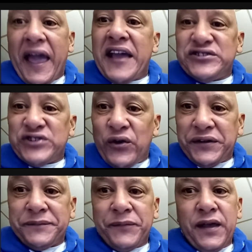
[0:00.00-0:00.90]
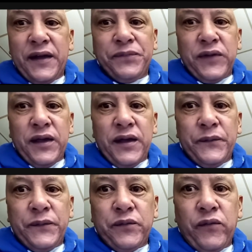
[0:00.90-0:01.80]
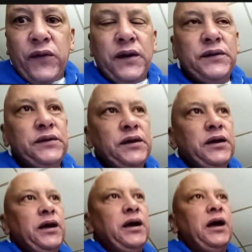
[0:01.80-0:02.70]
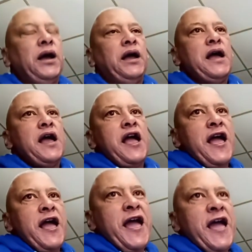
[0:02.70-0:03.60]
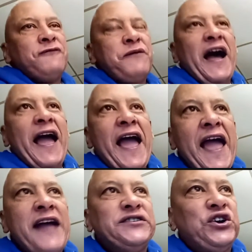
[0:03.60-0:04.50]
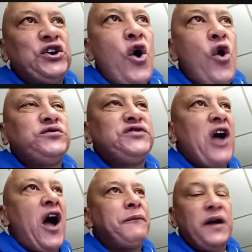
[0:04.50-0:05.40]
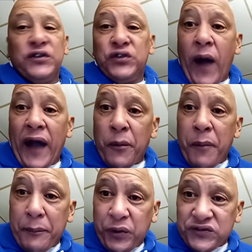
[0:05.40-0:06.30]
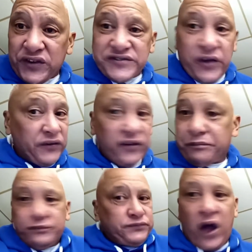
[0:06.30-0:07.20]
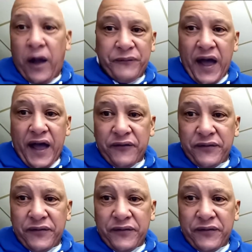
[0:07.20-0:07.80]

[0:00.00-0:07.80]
Yeah, no, that's why I want to know. That's why I want to know. Your top 5 NBA players. I had to go top. Do I go by position or just top 5?